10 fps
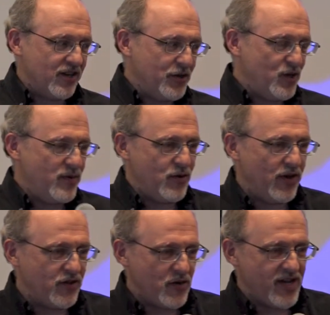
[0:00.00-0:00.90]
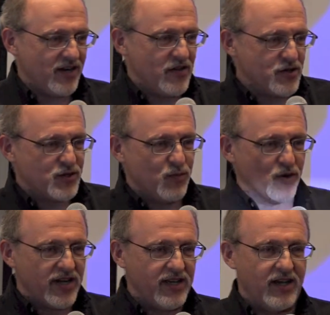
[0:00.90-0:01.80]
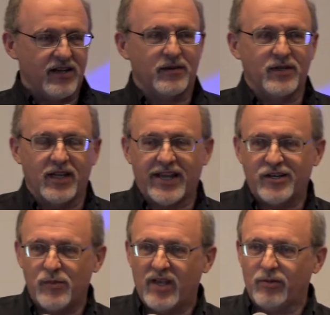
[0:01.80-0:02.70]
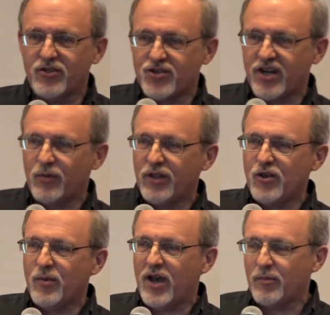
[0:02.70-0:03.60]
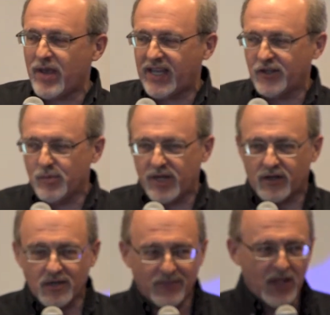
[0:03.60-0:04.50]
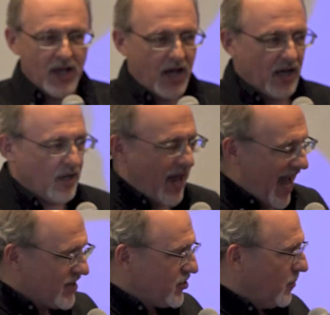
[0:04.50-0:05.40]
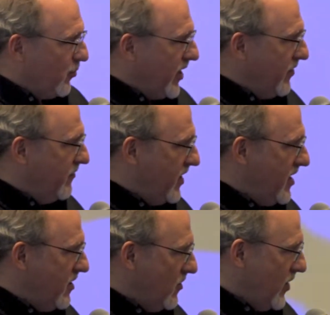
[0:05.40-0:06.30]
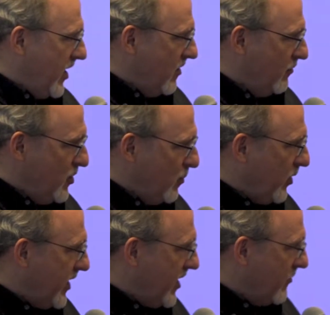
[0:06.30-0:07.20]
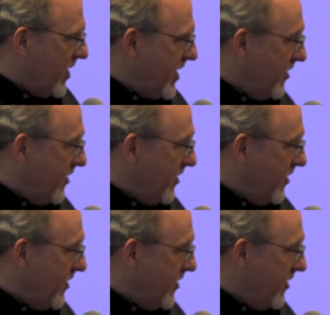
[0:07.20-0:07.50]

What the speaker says: Good to be with you here this morning. Delighted to be able to share with you about Man in the Mirror. Asked to bring a video, and if we could play that right